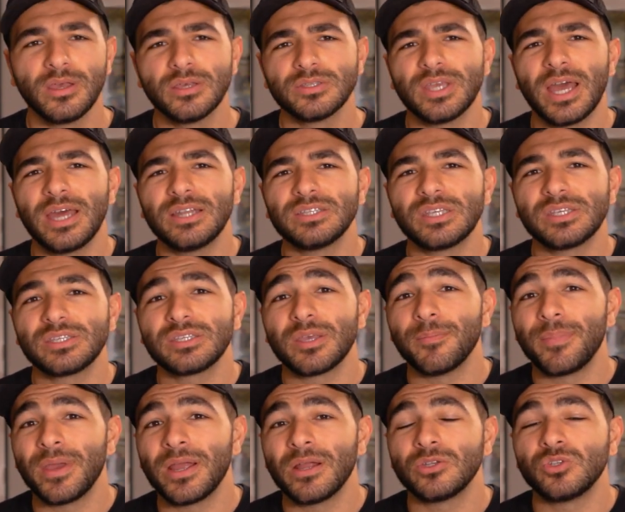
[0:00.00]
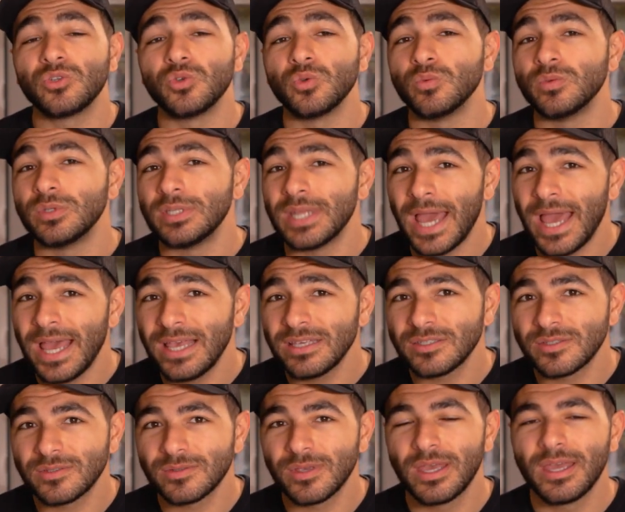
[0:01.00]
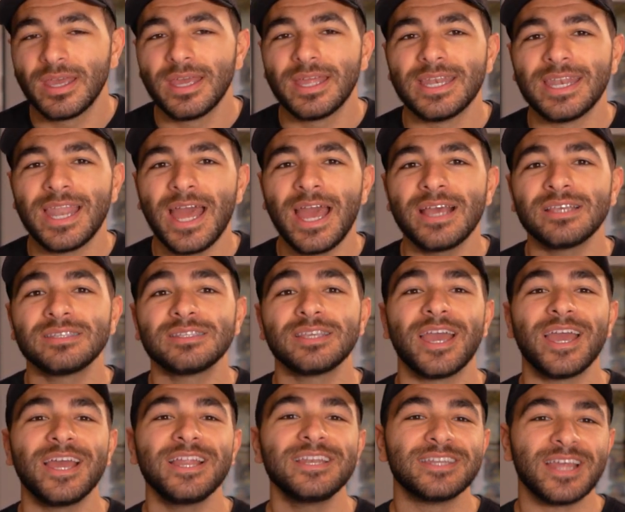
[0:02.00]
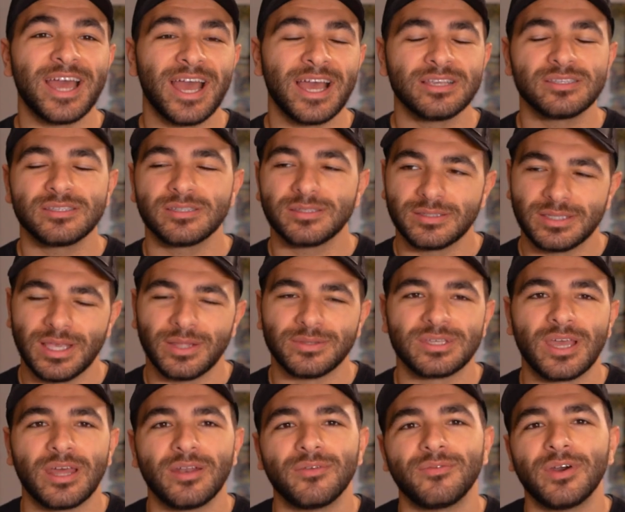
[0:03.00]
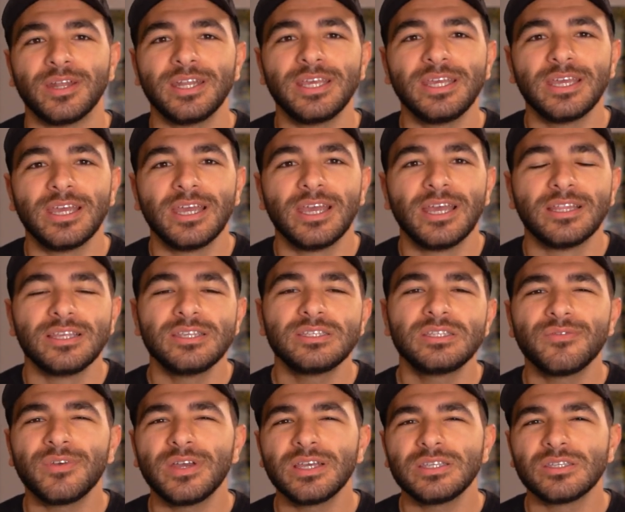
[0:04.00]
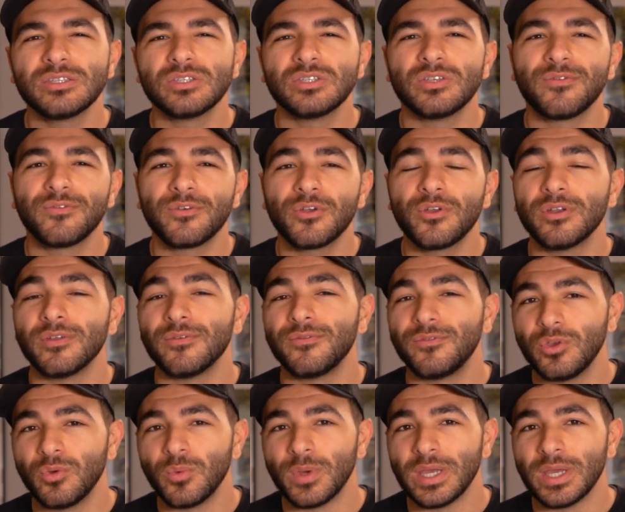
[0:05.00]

So how does this compare to DAS? NAS and DAS, sounds kind of funny, these devices differ in a few